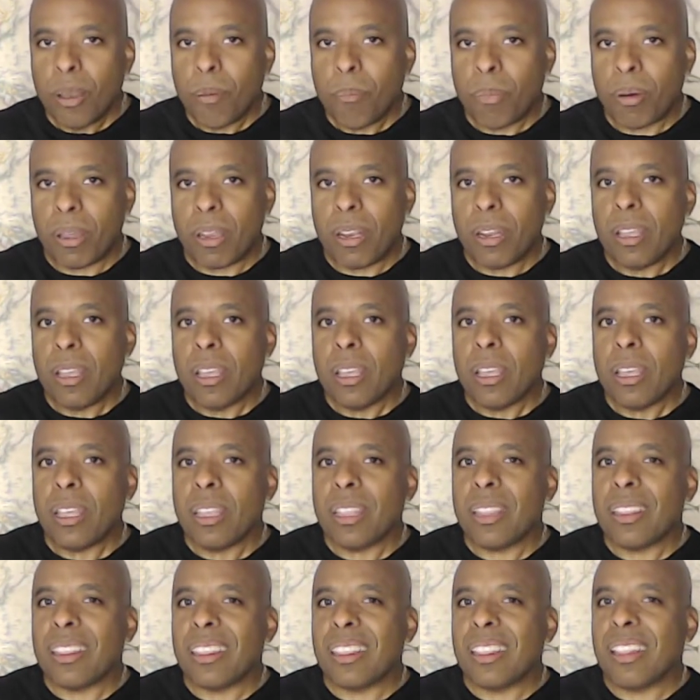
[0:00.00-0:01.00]
but
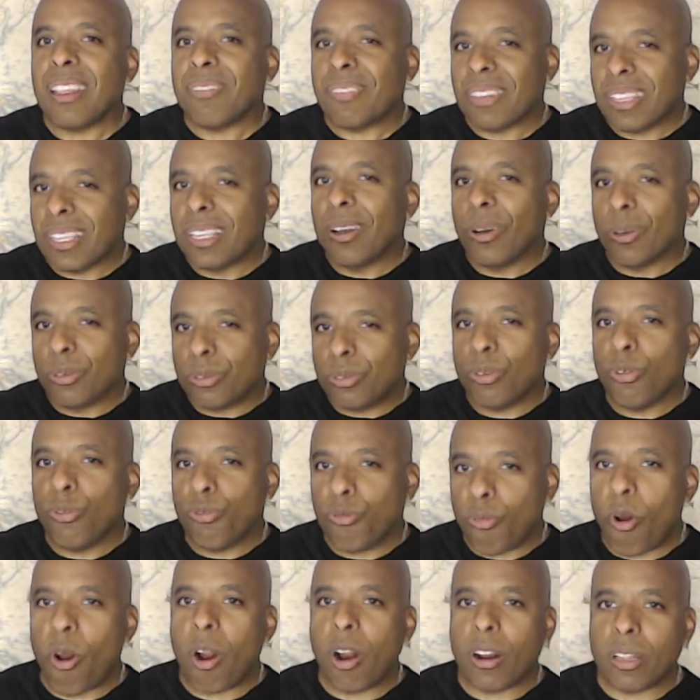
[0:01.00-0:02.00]
if he goes too
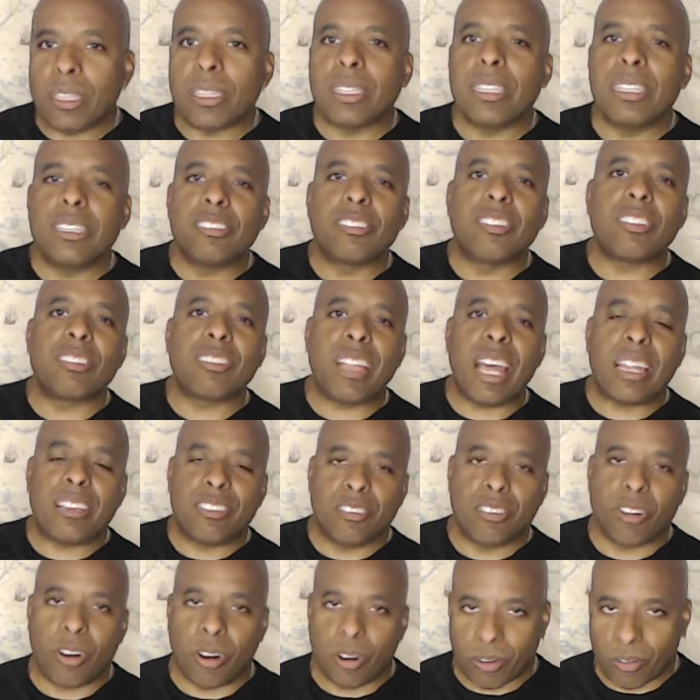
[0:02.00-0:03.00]
far, then he's just that
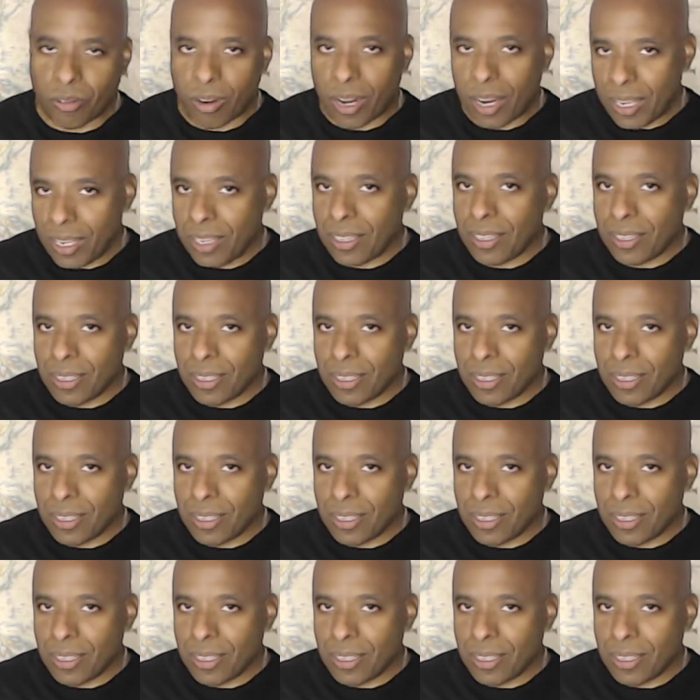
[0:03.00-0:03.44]
jerk, right?